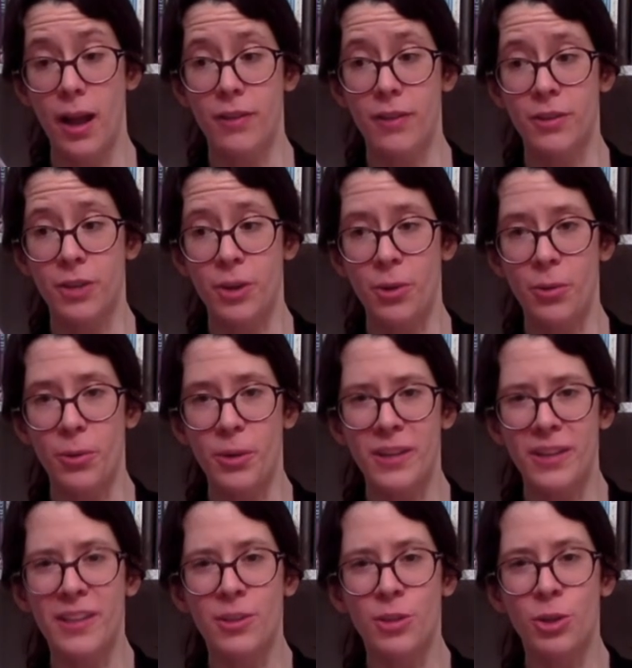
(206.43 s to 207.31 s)
So
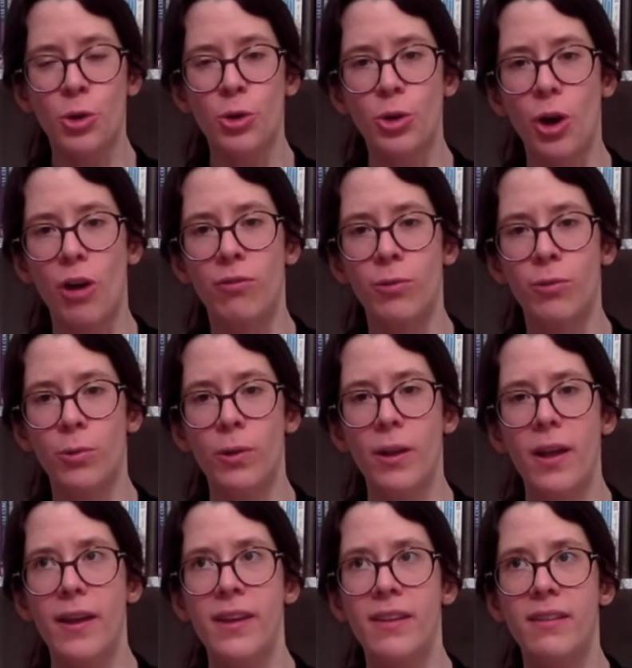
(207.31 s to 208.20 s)
it's, it's a good novel.
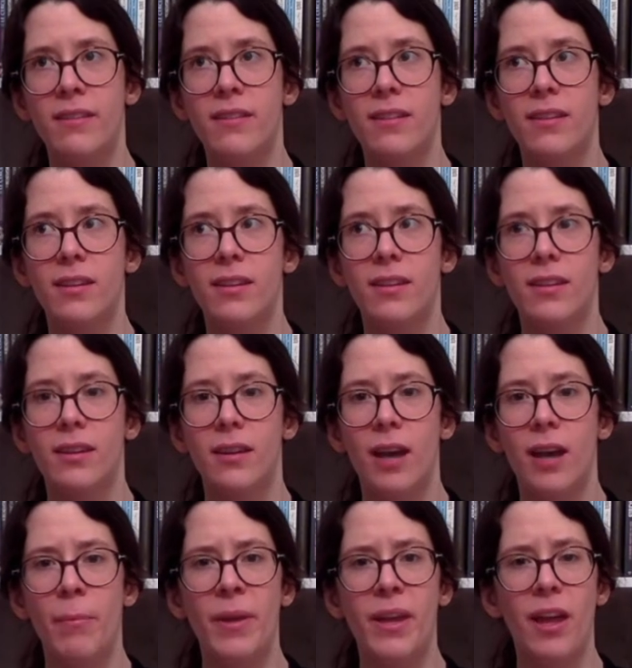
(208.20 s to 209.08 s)
It's
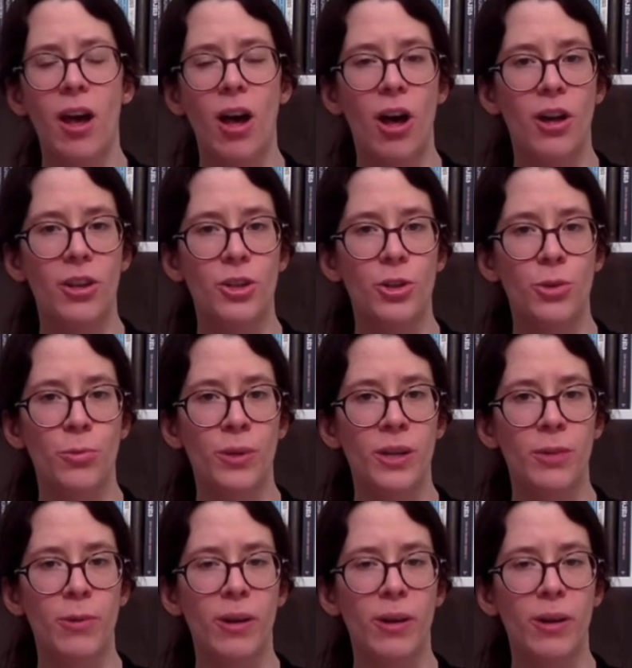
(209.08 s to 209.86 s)
a bit hard to read,